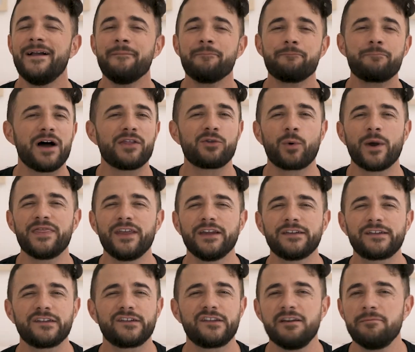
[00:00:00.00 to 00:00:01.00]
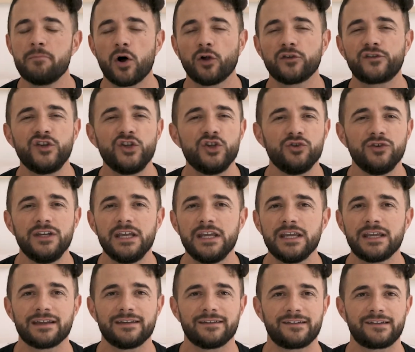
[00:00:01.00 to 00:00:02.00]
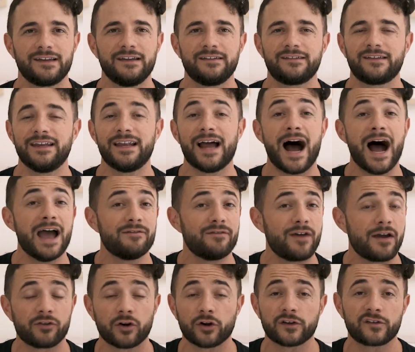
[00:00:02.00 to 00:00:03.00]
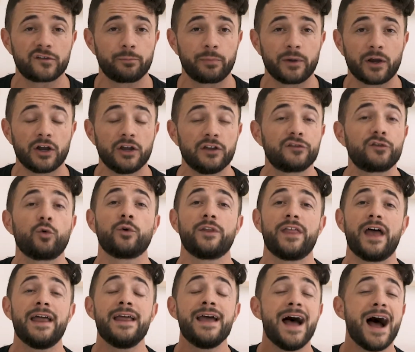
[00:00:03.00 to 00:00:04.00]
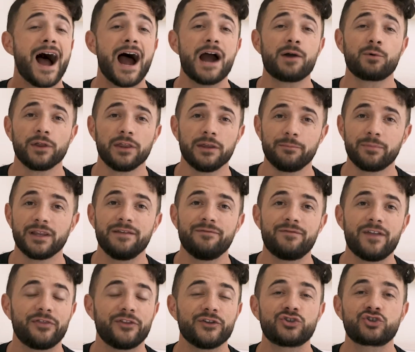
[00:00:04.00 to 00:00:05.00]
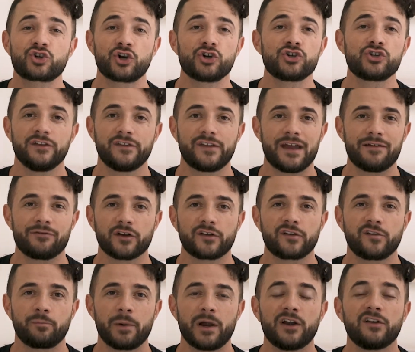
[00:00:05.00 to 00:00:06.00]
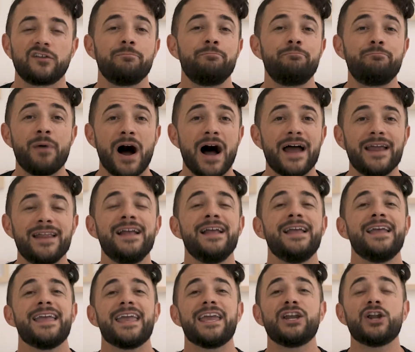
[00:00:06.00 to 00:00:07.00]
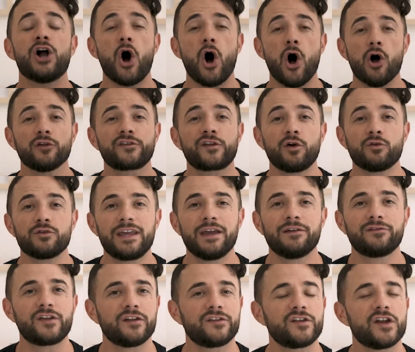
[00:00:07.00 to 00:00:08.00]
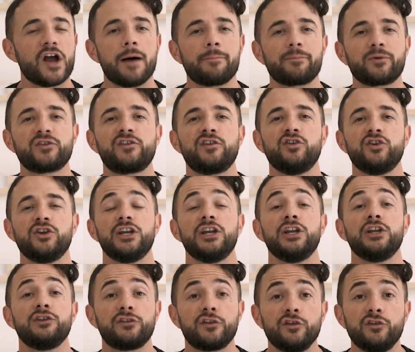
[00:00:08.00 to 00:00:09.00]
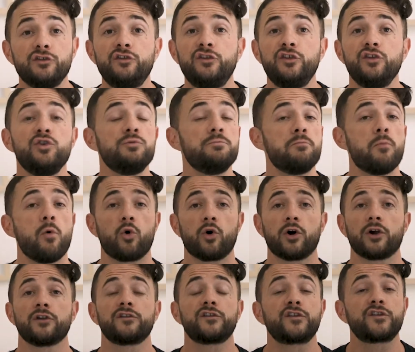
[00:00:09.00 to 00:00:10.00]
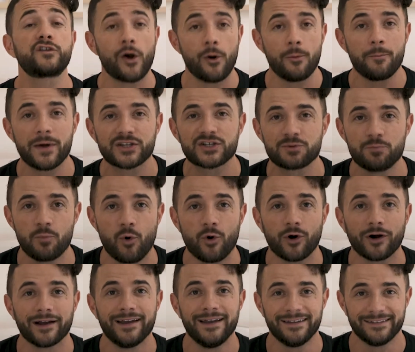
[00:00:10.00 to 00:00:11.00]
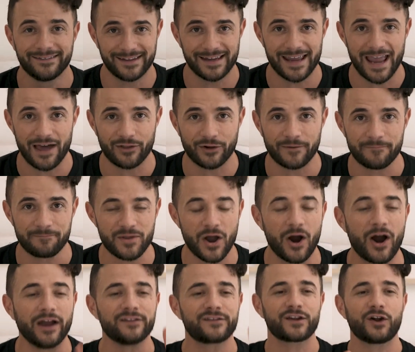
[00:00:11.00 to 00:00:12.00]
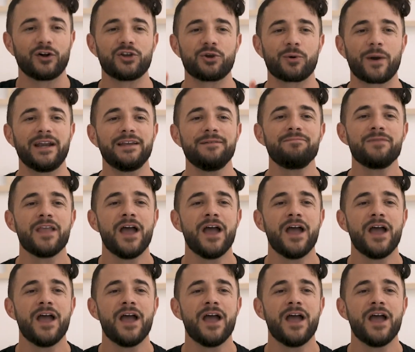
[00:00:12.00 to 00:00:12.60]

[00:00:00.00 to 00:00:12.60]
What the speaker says: By the way, this is the most unique season I've ever experienced, or that I really believe that the church has ever experienced, but it also gives us the opportunity to do more, so much more together. All right, so are you ready?